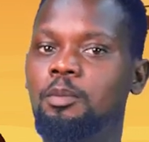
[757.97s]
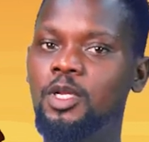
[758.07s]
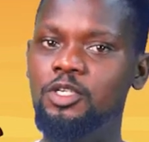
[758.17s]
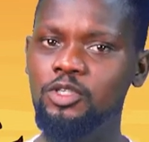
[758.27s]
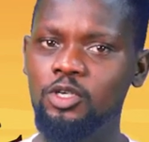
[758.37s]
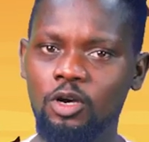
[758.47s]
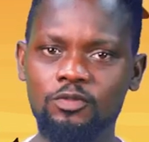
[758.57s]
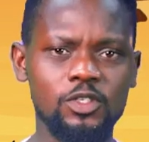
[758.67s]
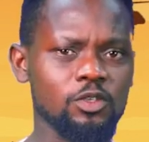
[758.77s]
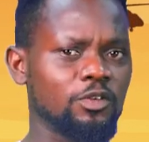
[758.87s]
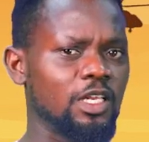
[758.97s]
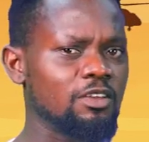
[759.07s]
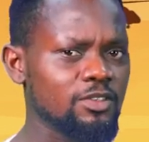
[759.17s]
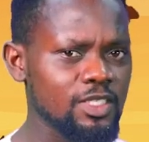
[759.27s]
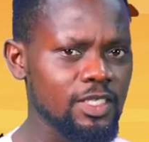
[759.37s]
military governors of
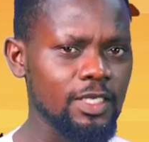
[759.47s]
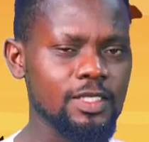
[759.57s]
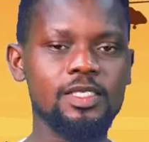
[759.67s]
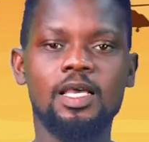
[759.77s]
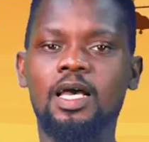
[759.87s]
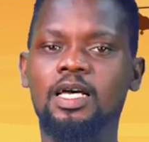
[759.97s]
11 states,